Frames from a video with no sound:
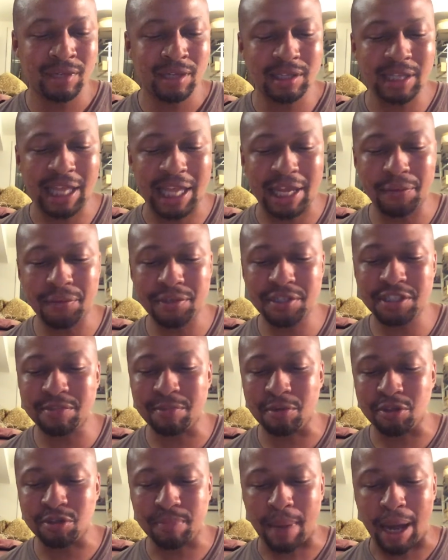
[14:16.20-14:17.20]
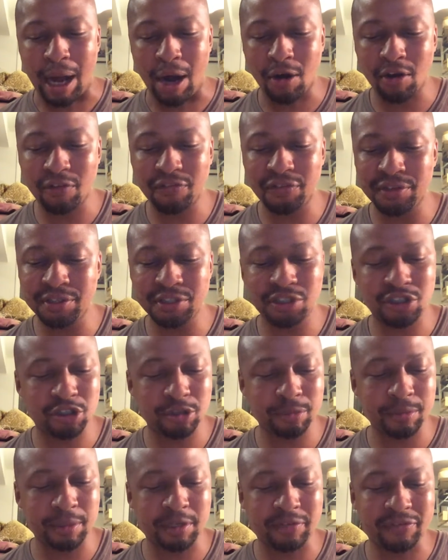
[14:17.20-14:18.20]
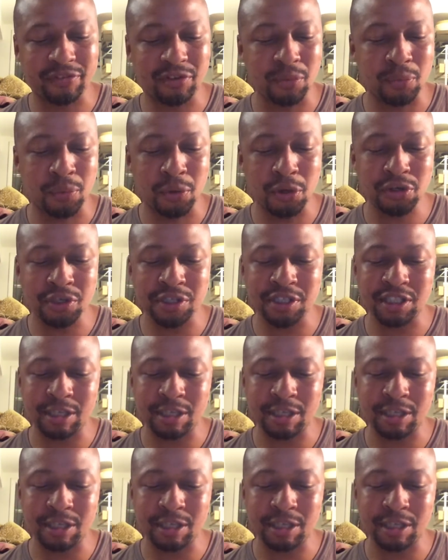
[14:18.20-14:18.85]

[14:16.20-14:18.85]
Language is the most powerful instrument of coercion.